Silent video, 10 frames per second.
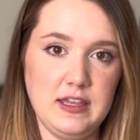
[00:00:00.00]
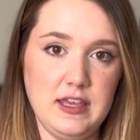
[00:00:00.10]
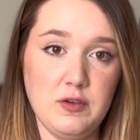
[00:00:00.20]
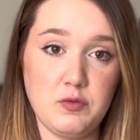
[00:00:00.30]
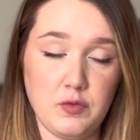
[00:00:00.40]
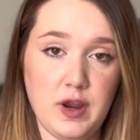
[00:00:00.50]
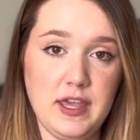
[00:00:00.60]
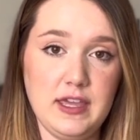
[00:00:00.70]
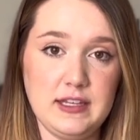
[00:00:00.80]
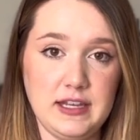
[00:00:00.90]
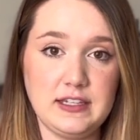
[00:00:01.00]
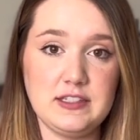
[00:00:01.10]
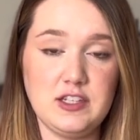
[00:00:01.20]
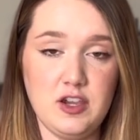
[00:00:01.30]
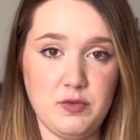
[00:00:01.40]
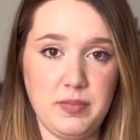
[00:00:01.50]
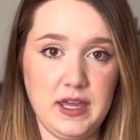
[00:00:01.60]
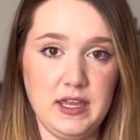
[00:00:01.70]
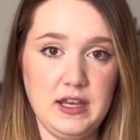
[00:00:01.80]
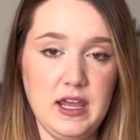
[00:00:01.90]
it right next to your
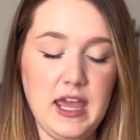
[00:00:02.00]
bed.